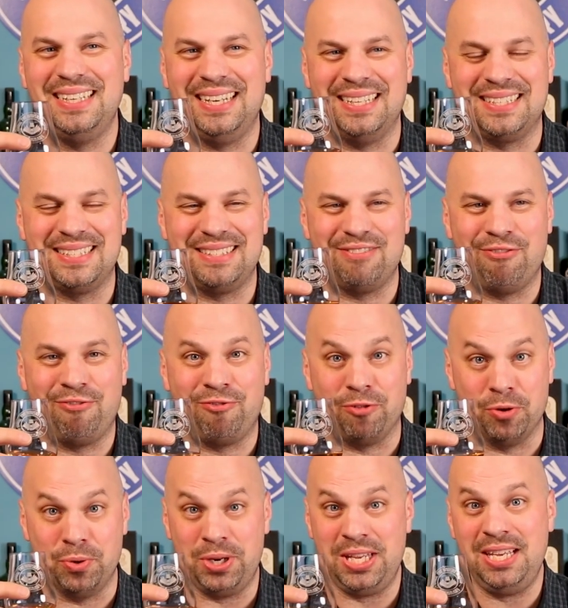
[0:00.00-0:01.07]
it's
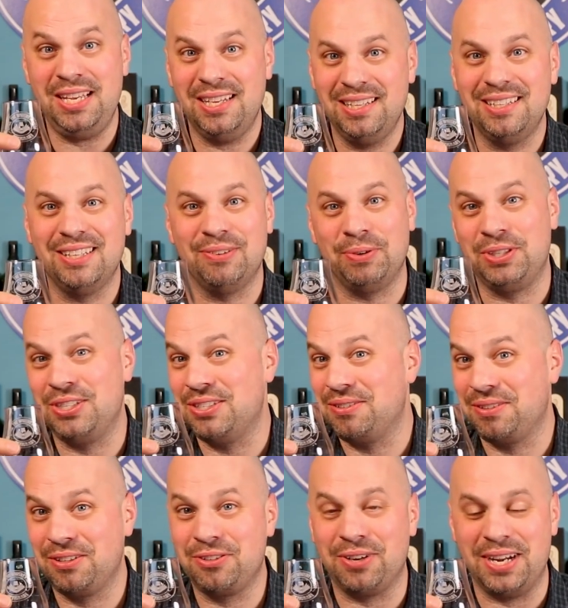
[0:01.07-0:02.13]
fruity, which
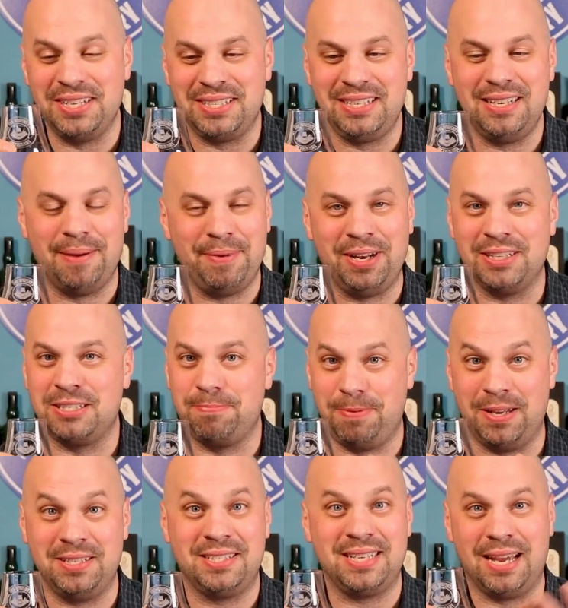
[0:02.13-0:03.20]
is crazy. I mean, it
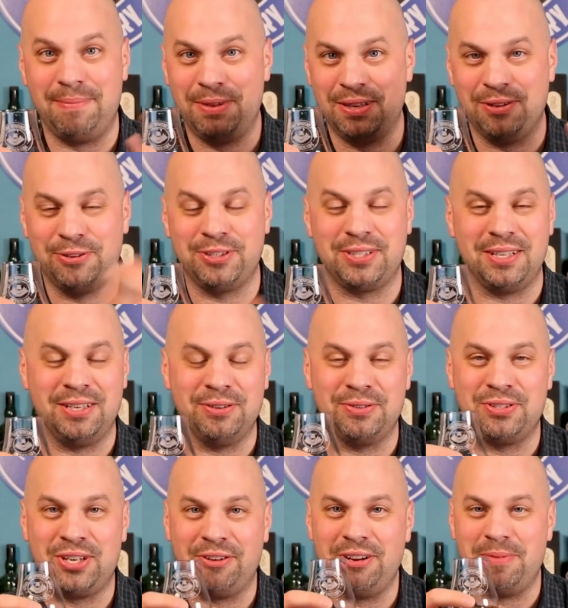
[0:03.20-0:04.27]
spends time in those in
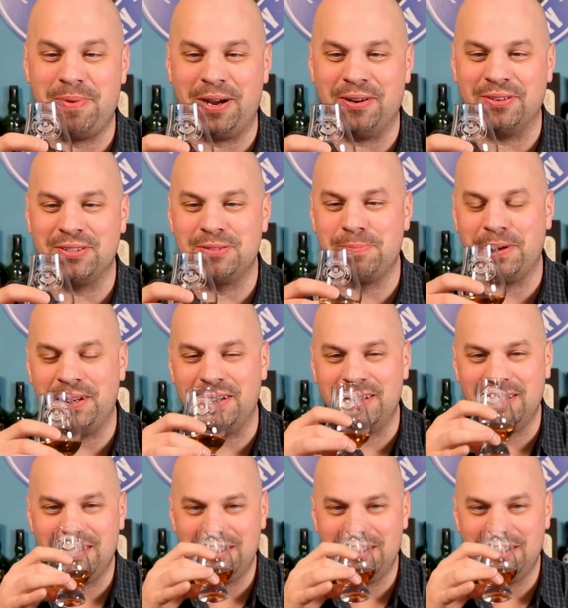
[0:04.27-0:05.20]
those sherry barrels, but